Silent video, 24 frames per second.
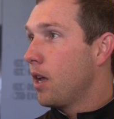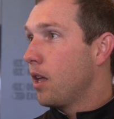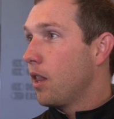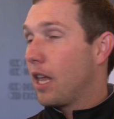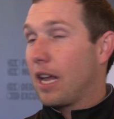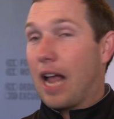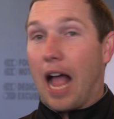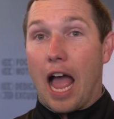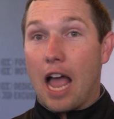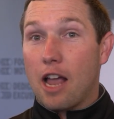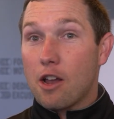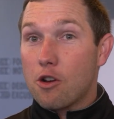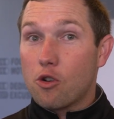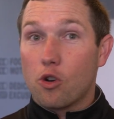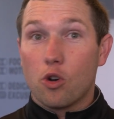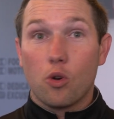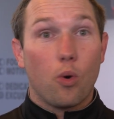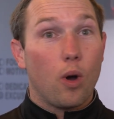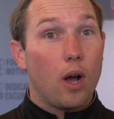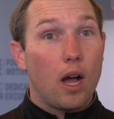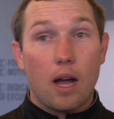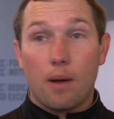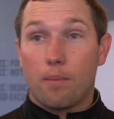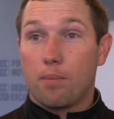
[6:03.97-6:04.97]
Like I
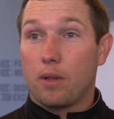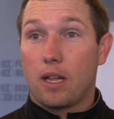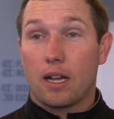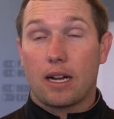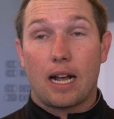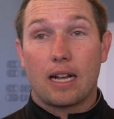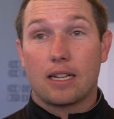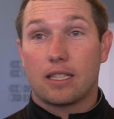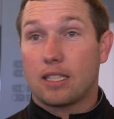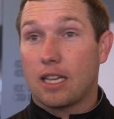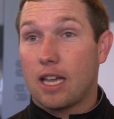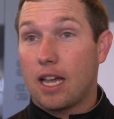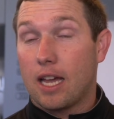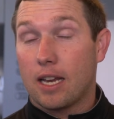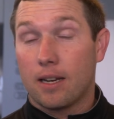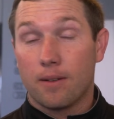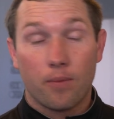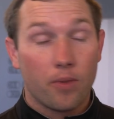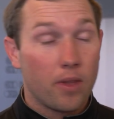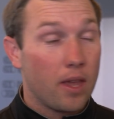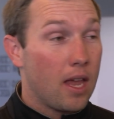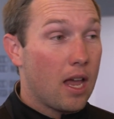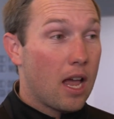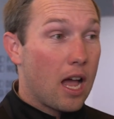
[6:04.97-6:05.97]
grew up, like I
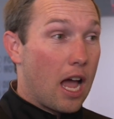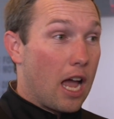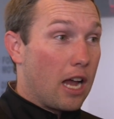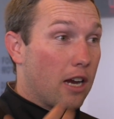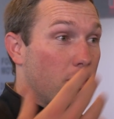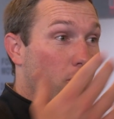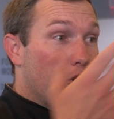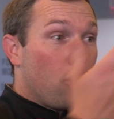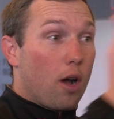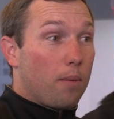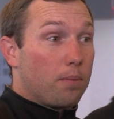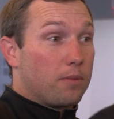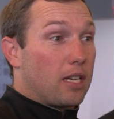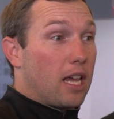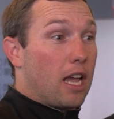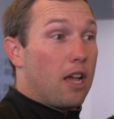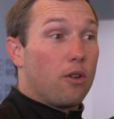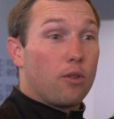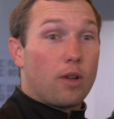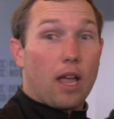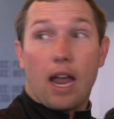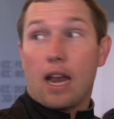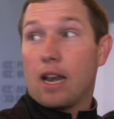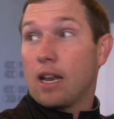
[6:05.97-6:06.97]
said, I grew up
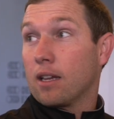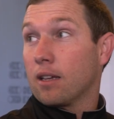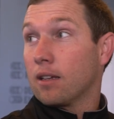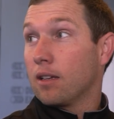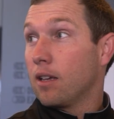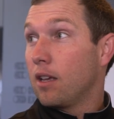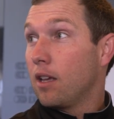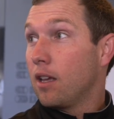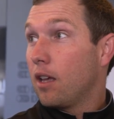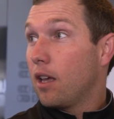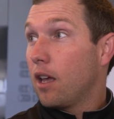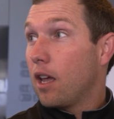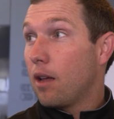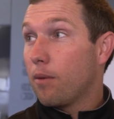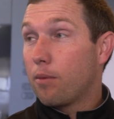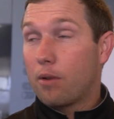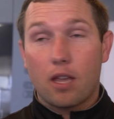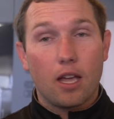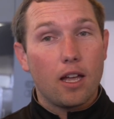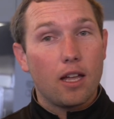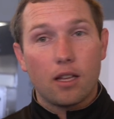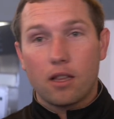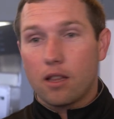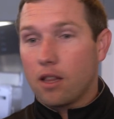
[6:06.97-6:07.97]
tailgating and
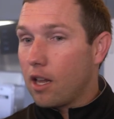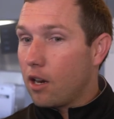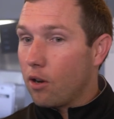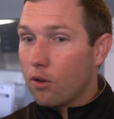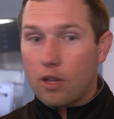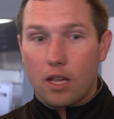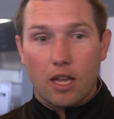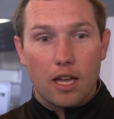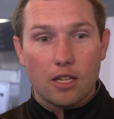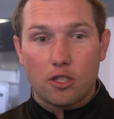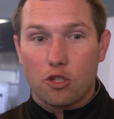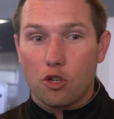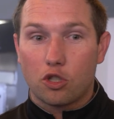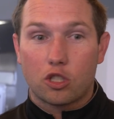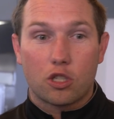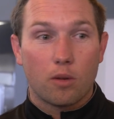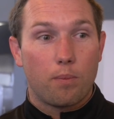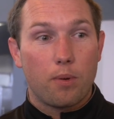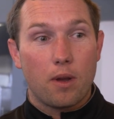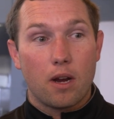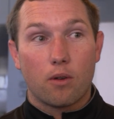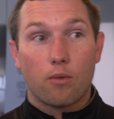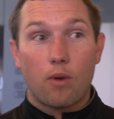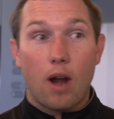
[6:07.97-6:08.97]
little kids used to
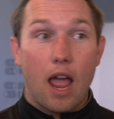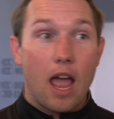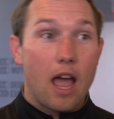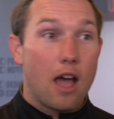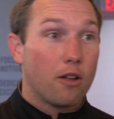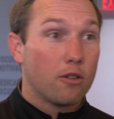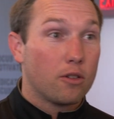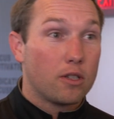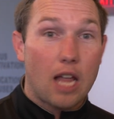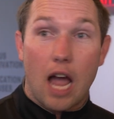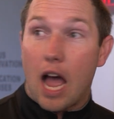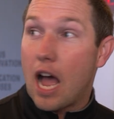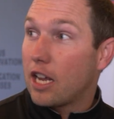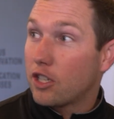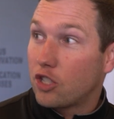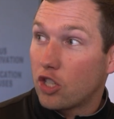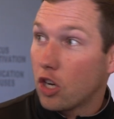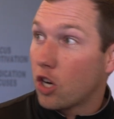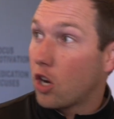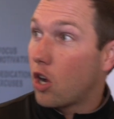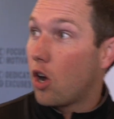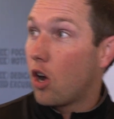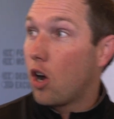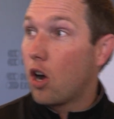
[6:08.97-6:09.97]
be around
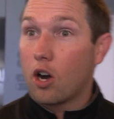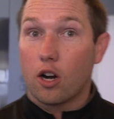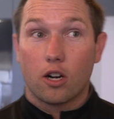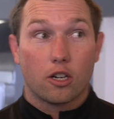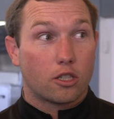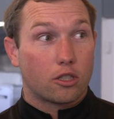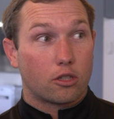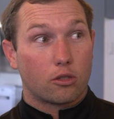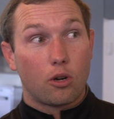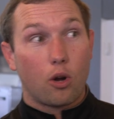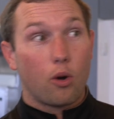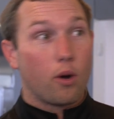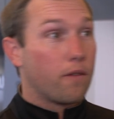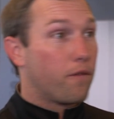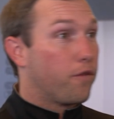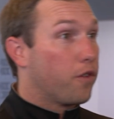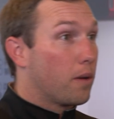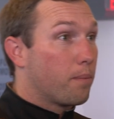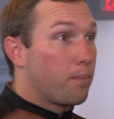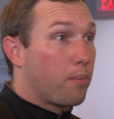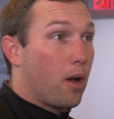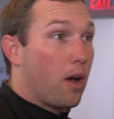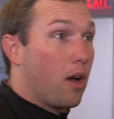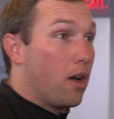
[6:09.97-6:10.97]
dodging cars, throwing
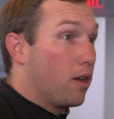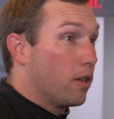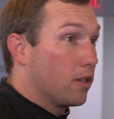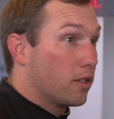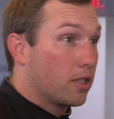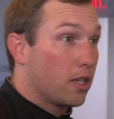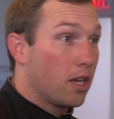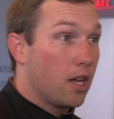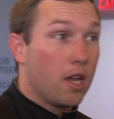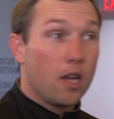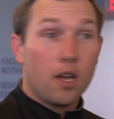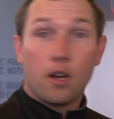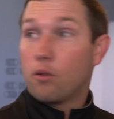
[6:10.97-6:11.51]
footballs,